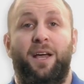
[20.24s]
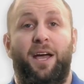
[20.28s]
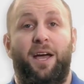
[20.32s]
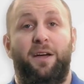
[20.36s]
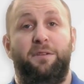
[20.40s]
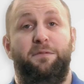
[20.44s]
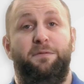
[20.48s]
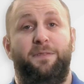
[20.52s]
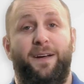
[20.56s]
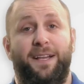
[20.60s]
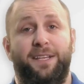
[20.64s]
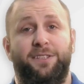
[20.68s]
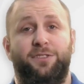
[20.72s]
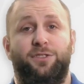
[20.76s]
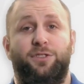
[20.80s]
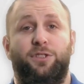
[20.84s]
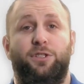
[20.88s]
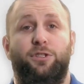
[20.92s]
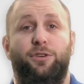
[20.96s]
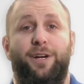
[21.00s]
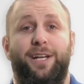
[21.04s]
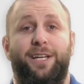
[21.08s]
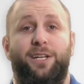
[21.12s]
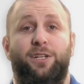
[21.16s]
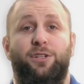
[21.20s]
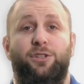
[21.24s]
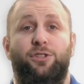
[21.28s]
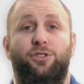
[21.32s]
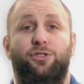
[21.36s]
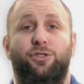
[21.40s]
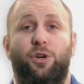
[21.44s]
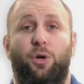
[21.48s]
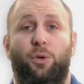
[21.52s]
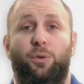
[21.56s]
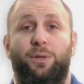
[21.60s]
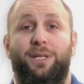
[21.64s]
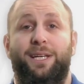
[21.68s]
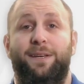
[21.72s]
Advanced Credit
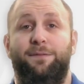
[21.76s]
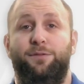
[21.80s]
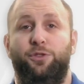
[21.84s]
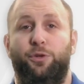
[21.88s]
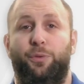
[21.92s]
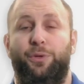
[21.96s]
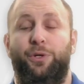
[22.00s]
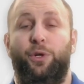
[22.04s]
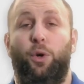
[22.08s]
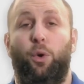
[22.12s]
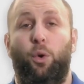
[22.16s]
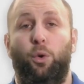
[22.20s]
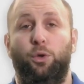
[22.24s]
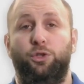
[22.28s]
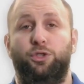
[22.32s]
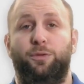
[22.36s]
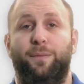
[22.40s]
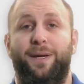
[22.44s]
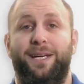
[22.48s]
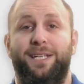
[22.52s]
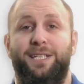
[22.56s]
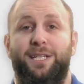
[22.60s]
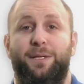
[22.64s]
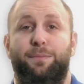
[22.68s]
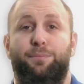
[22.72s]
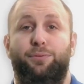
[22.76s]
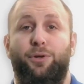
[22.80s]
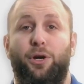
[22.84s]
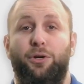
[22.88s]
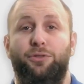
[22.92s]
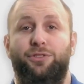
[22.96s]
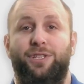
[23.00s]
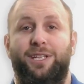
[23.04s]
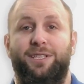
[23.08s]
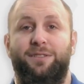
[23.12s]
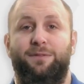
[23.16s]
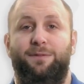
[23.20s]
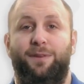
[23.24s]
Control gives you an automated
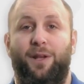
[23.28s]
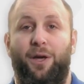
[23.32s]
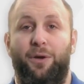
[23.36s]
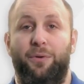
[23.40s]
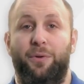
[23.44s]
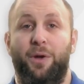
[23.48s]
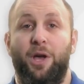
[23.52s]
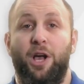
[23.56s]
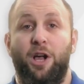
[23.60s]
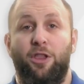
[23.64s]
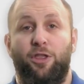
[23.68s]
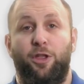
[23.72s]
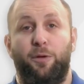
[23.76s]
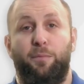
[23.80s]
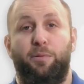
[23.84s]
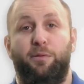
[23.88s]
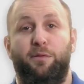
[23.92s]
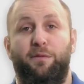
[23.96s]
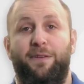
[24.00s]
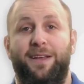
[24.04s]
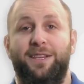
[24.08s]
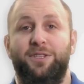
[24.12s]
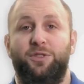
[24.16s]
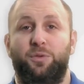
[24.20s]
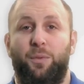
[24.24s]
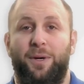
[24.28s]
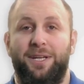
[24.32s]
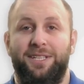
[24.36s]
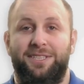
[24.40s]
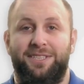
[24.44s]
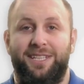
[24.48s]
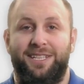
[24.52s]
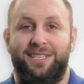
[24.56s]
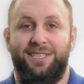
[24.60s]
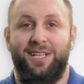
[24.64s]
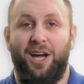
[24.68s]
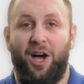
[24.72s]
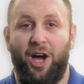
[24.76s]
process flow that prevents
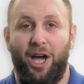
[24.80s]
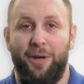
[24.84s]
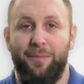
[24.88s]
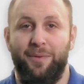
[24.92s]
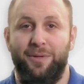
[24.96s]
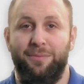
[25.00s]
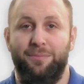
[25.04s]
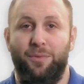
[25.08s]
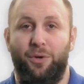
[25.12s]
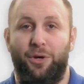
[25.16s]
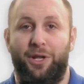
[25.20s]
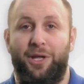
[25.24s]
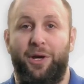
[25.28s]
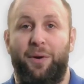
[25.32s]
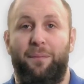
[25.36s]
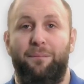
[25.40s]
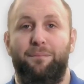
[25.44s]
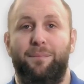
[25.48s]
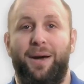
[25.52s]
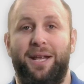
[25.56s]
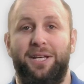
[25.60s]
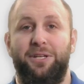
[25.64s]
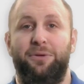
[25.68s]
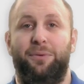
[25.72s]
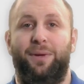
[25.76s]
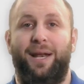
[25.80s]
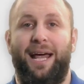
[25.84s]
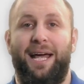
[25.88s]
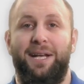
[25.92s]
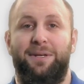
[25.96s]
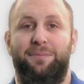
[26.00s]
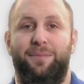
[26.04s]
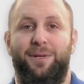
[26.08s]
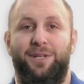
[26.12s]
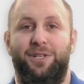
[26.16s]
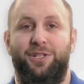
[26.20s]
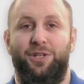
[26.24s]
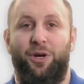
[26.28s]
wasting time and money on manual
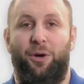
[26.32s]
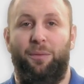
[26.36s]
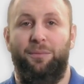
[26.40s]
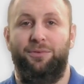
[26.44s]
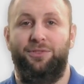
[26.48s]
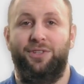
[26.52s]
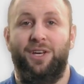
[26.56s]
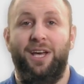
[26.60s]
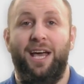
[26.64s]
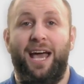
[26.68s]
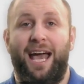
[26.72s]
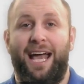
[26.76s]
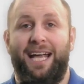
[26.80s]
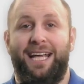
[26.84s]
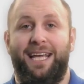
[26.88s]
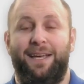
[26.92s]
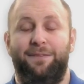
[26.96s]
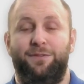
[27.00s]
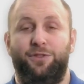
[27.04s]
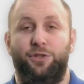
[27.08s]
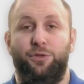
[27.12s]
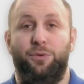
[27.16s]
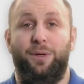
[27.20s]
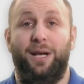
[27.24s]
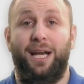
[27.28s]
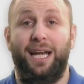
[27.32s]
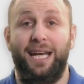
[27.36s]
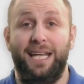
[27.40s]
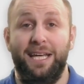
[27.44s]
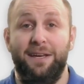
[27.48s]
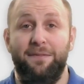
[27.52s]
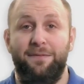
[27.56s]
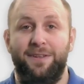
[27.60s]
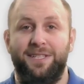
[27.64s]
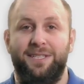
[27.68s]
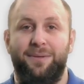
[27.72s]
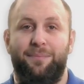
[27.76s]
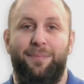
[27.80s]
admin jobs and gives you
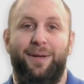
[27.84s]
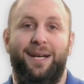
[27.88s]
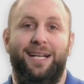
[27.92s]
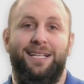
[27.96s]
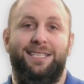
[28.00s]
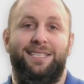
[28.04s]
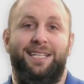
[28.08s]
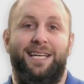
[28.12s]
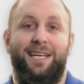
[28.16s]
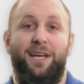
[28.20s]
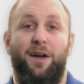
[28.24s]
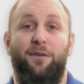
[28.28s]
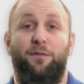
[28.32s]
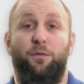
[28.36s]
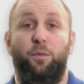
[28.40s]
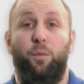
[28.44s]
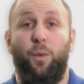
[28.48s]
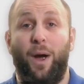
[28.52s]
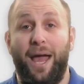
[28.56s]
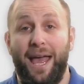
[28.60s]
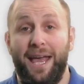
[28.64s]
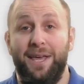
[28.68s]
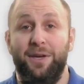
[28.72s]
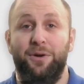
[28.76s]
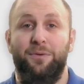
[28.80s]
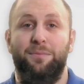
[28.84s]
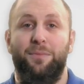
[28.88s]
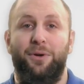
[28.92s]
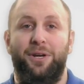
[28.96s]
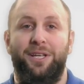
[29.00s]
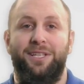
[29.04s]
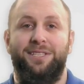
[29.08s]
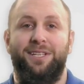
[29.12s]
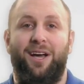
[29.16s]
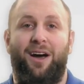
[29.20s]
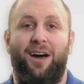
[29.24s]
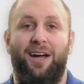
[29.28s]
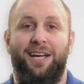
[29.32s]
clear visibility of where your
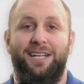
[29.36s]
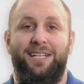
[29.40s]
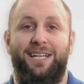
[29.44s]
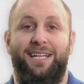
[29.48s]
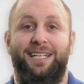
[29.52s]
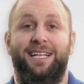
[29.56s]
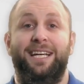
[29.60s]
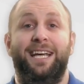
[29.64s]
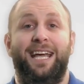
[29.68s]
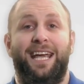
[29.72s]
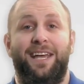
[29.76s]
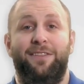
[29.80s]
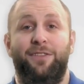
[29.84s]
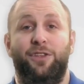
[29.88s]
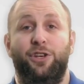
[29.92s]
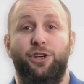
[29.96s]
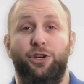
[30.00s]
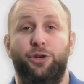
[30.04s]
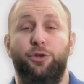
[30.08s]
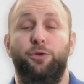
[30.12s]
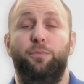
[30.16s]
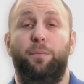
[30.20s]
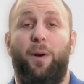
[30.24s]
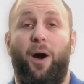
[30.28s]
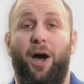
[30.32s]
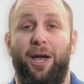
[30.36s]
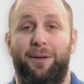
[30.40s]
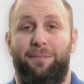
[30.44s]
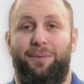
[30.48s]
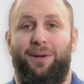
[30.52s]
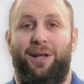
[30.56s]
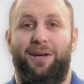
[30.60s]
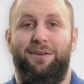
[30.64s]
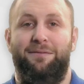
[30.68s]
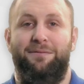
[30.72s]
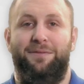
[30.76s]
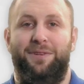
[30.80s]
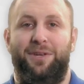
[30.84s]
money's hiding in the new
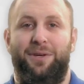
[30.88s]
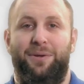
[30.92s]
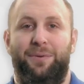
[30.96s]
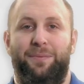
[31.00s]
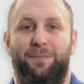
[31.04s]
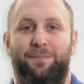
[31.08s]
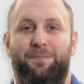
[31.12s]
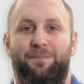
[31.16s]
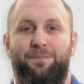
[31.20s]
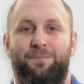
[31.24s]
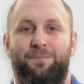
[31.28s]
pipeline view.